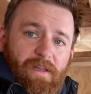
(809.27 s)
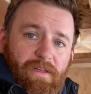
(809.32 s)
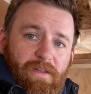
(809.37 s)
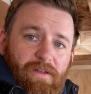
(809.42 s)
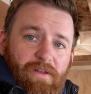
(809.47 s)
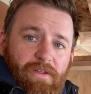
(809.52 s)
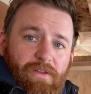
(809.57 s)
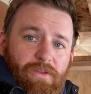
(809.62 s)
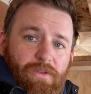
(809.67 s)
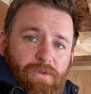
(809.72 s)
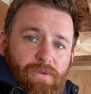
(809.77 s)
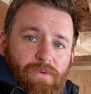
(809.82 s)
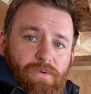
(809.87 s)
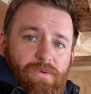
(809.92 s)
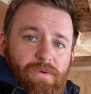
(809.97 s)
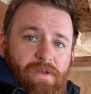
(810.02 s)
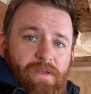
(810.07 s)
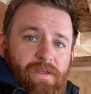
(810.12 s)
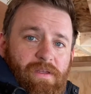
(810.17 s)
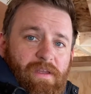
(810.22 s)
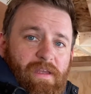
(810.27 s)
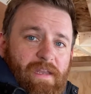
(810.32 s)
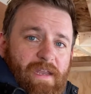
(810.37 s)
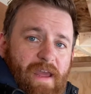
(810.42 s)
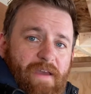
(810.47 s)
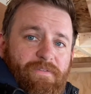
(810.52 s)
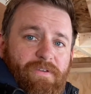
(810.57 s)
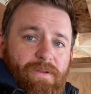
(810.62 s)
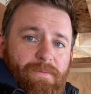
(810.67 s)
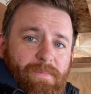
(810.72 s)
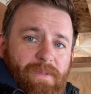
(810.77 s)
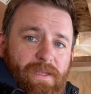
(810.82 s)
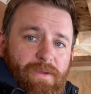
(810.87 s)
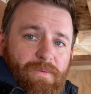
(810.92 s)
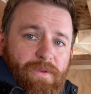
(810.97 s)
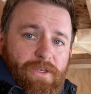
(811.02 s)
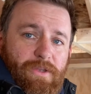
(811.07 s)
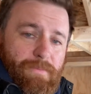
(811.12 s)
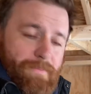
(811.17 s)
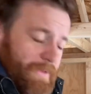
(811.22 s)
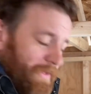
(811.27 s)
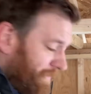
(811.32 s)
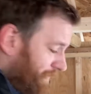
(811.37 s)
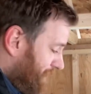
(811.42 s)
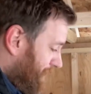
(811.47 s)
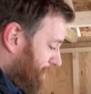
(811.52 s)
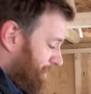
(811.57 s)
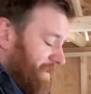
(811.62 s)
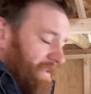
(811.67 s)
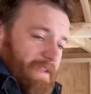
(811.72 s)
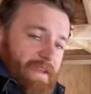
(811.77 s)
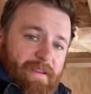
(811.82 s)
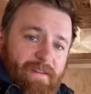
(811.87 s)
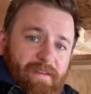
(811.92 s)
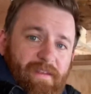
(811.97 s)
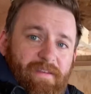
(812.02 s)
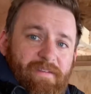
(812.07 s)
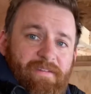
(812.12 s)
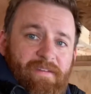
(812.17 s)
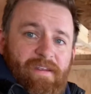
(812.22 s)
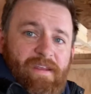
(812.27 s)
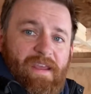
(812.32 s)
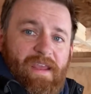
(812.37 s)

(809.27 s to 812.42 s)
You inevitably, when you build something like this,